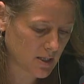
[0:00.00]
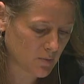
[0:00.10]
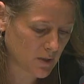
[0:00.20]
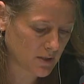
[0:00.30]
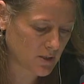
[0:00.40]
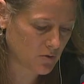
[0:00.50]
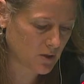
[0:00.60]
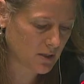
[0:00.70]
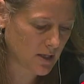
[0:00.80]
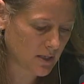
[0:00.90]
as well as
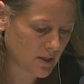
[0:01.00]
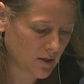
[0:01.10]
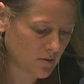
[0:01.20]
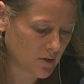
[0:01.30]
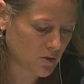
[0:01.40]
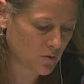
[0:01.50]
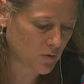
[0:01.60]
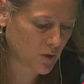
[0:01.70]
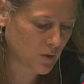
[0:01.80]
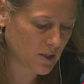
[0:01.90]
strict adherence to
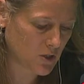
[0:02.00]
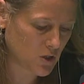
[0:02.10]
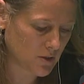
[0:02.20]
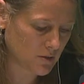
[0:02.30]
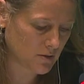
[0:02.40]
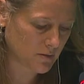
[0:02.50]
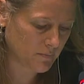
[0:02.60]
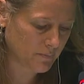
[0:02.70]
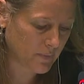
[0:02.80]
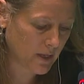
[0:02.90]
the UN Charter.
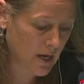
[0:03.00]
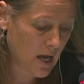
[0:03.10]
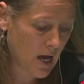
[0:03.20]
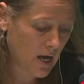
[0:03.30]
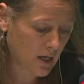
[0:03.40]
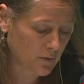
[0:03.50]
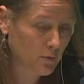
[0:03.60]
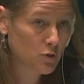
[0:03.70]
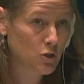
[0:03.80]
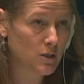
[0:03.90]

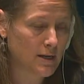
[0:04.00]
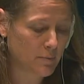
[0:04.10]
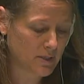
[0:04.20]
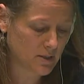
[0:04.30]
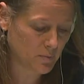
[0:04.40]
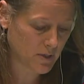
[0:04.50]
Unfortunately, Mr.